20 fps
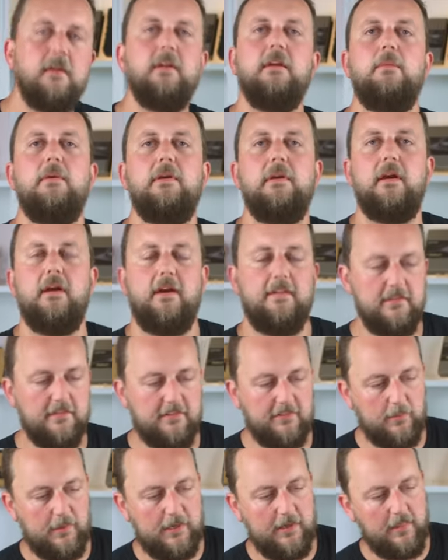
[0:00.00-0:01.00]
Here we go. And this
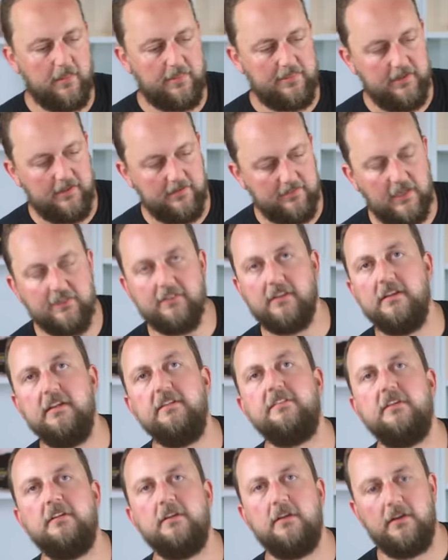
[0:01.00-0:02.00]
is one of the things, as a
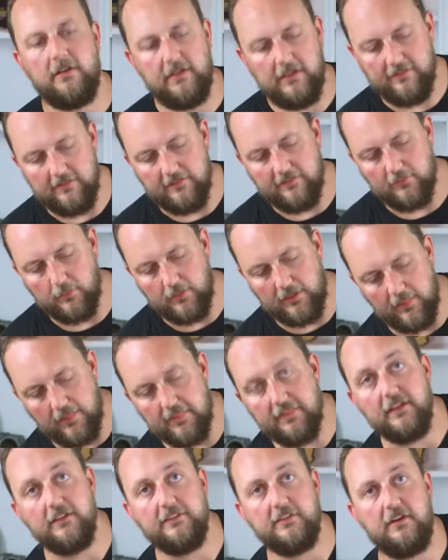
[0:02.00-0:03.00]
Nissan guy, this is one of
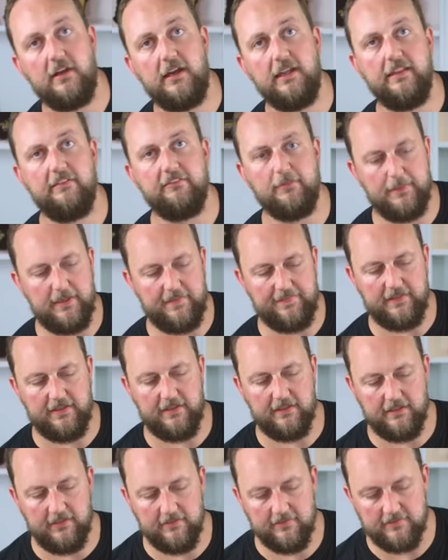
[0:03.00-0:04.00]
the things that I love about the
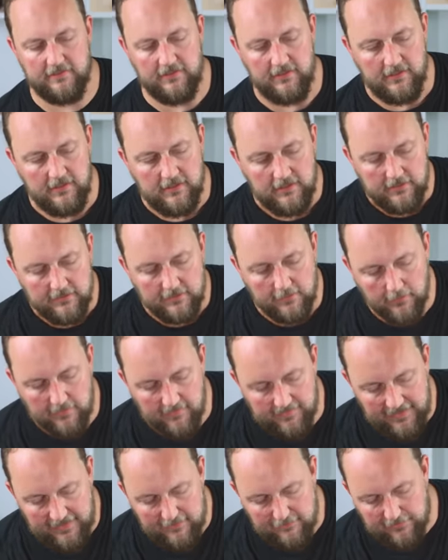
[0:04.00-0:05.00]
LS. Look
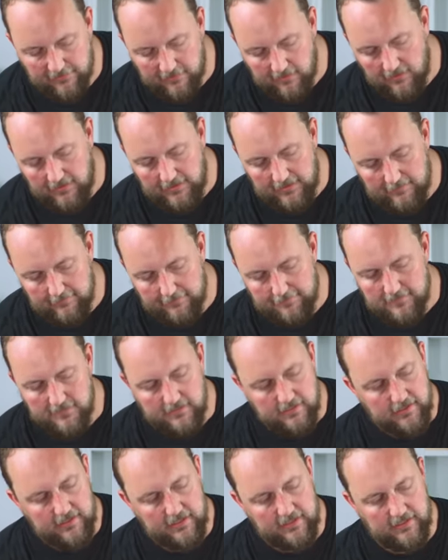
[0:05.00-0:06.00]
at that drive,
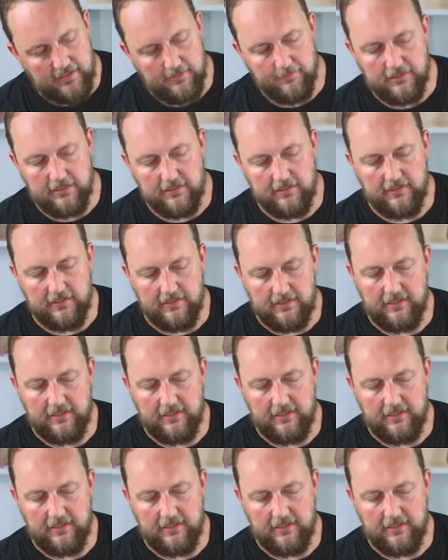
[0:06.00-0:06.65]
how many